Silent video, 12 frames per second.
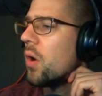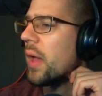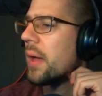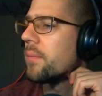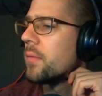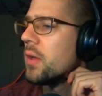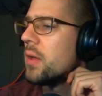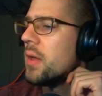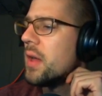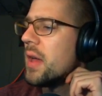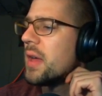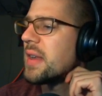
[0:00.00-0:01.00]
Okay,
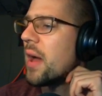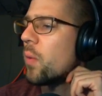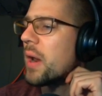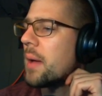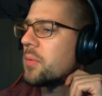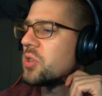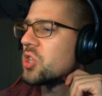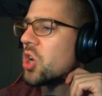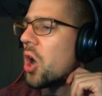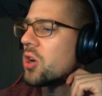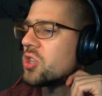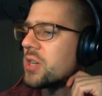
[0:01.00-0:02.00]
now when I'm
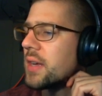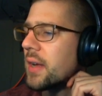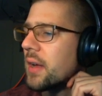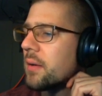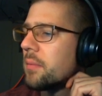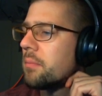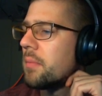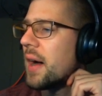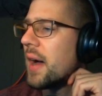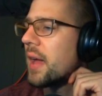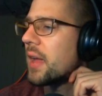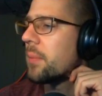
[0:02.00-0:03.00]
charging
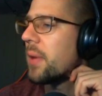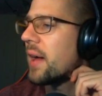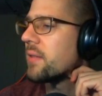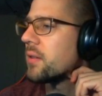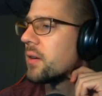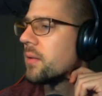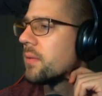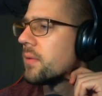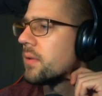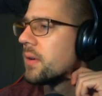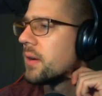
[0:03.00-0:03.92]
my capacitor,